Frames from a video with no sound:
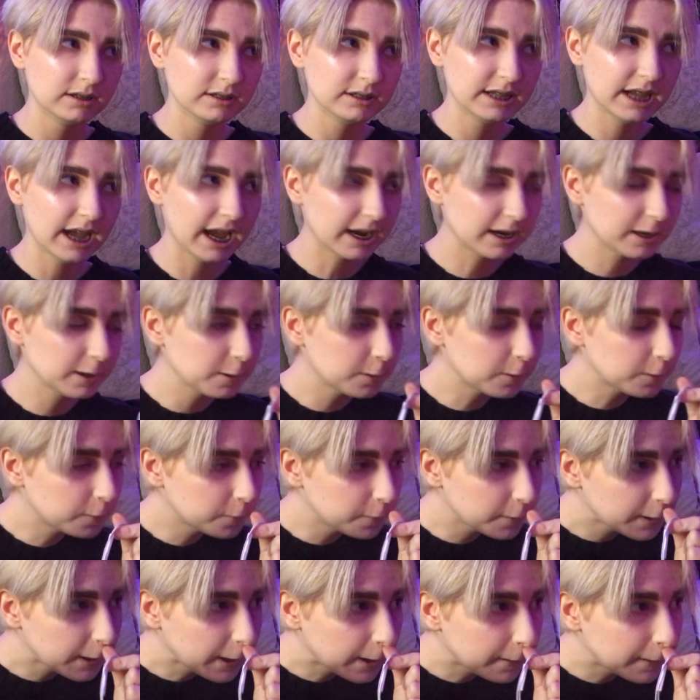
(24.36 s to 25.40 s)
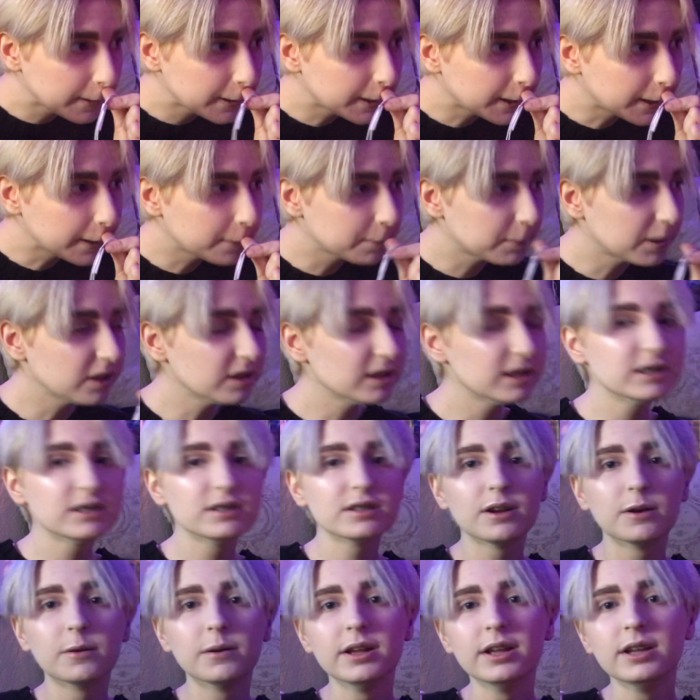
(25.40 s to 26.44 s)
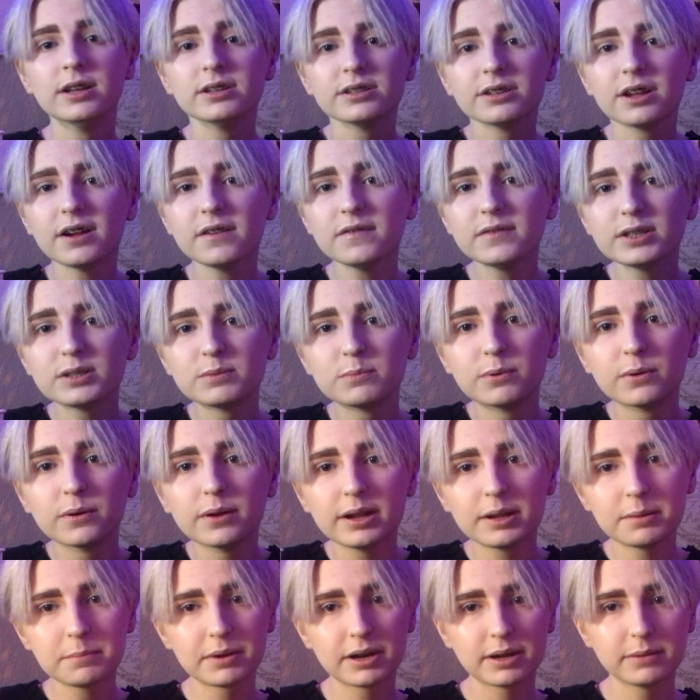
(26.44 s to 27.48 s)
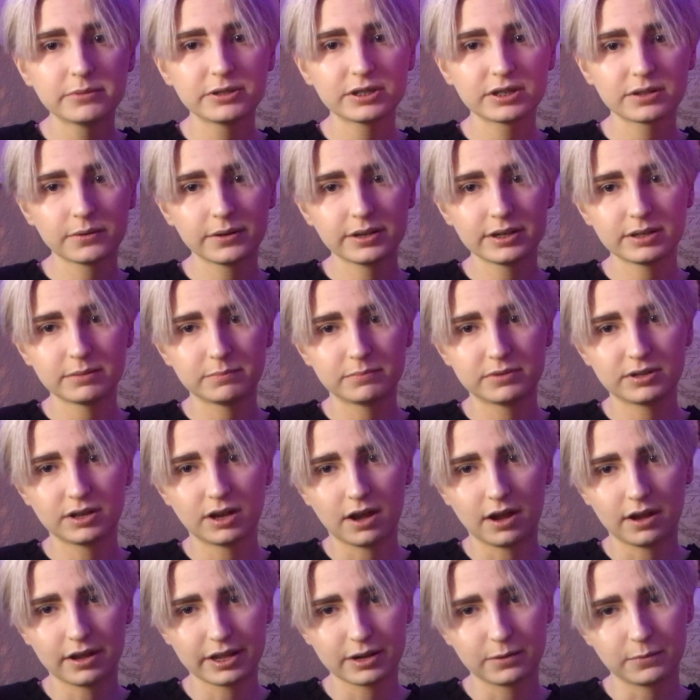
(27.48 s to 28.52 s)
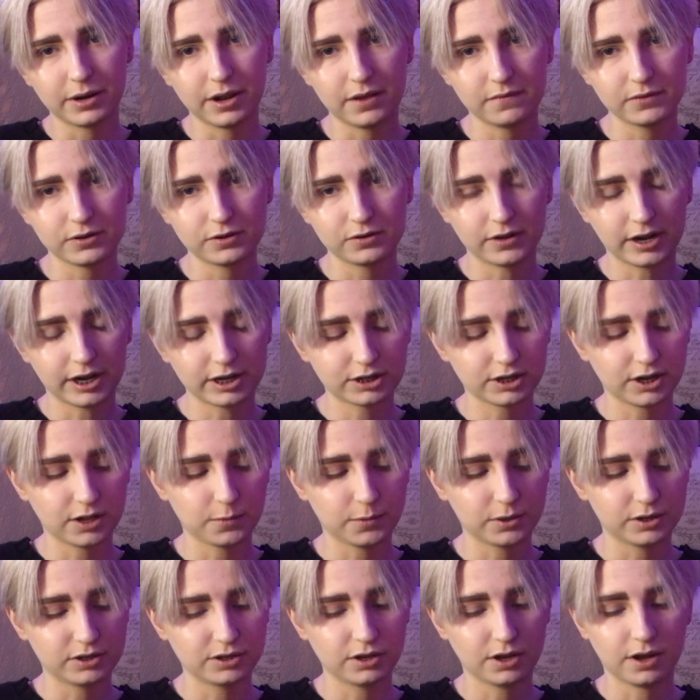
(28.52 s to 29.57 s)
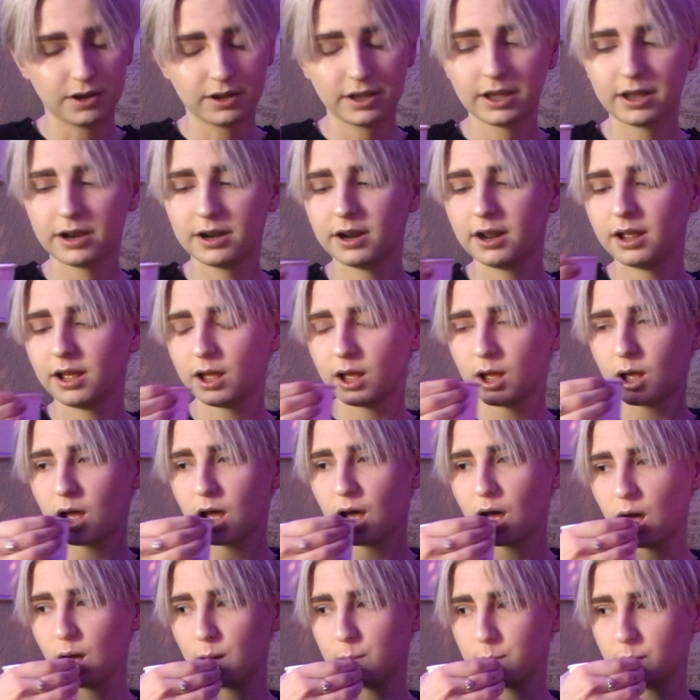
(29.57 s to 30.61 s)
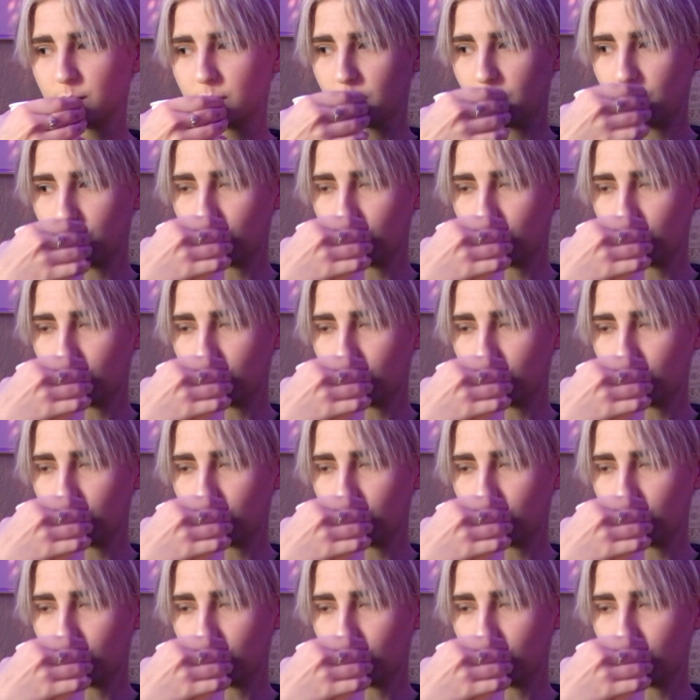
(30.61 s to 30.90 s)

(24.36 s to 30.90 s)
technical with how I talk about this. So sorry if it's boring, but I'm just going to talk in whatever direction I want to talk in. Um,